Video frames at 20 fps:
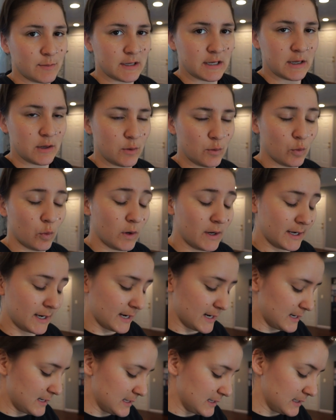to be
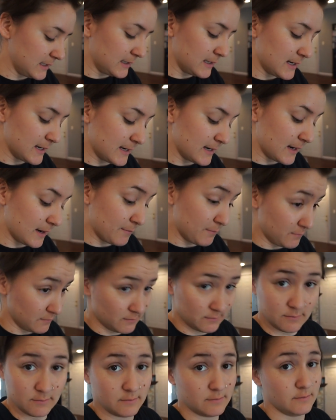190
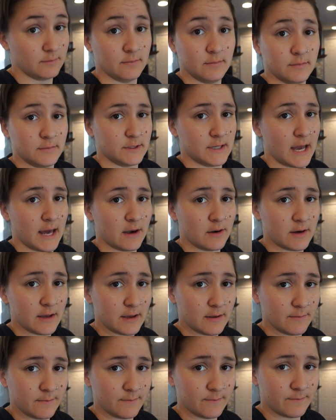
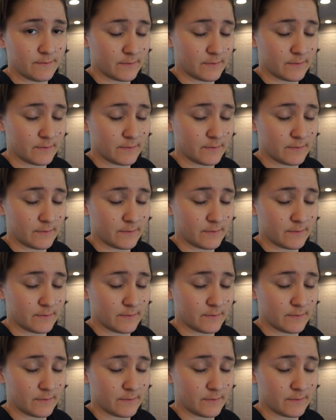Saturday,